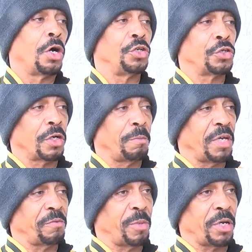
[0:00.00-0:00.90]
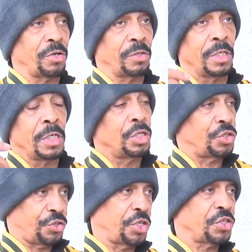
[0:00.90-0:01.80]
Are you going to make better
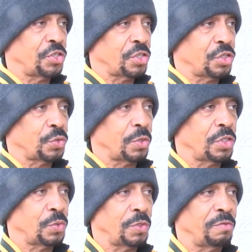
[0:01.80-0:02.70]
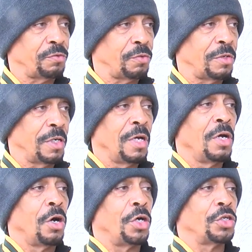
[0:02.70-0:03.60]
decisions in 2024?
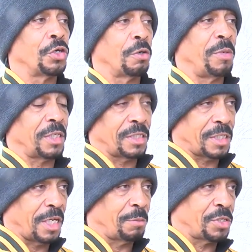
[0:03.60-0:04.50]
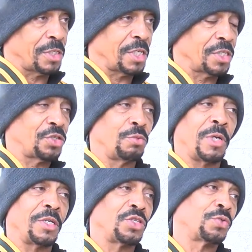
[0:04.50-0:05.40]
Or are you going to make the same mistakes that
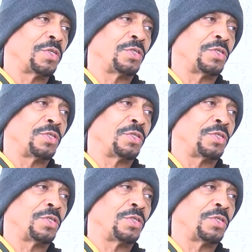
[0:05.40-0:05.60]
you made in